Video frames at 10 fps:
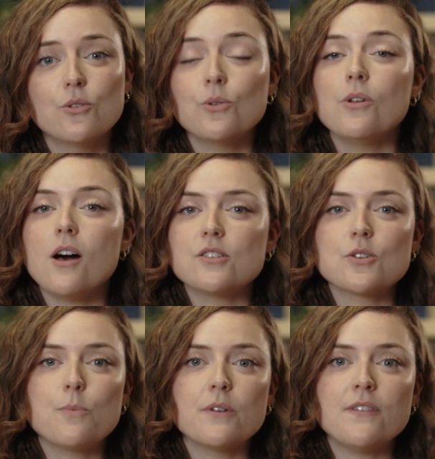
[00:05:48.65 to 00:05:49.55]
Google
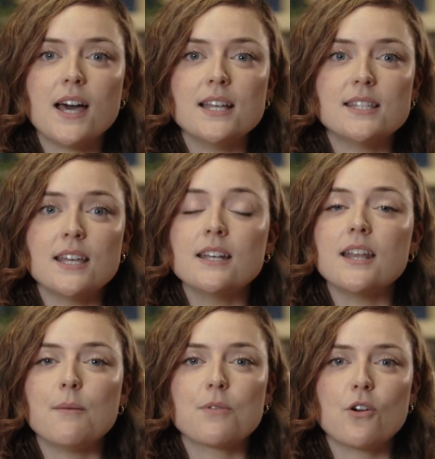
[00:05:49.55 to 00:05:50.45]
also provides in
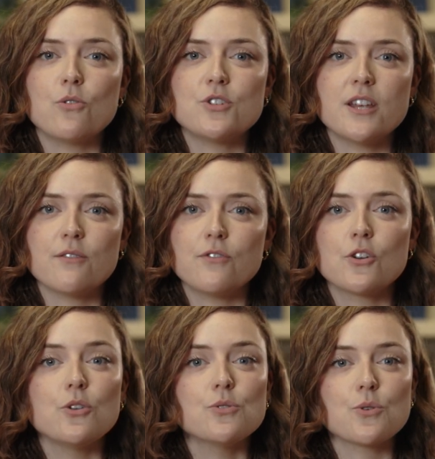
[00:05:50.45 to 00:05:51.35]
depth coaching for
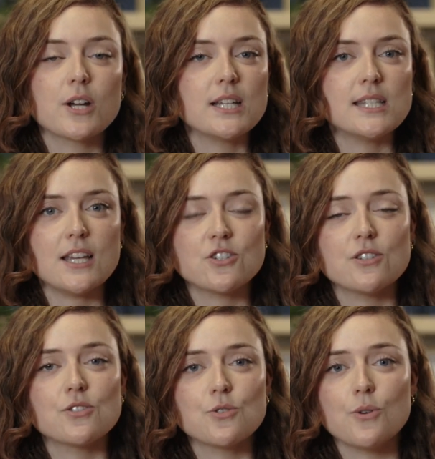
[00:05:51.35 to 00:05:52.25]
news
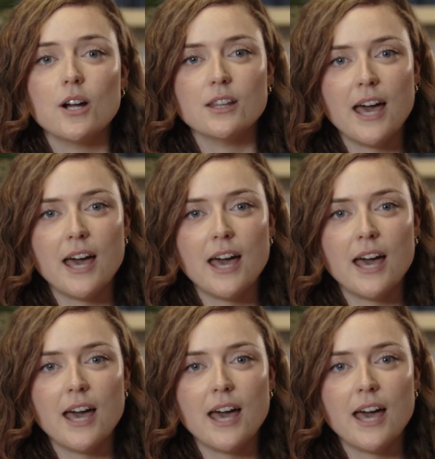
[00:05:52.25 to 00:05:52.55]
organizations through our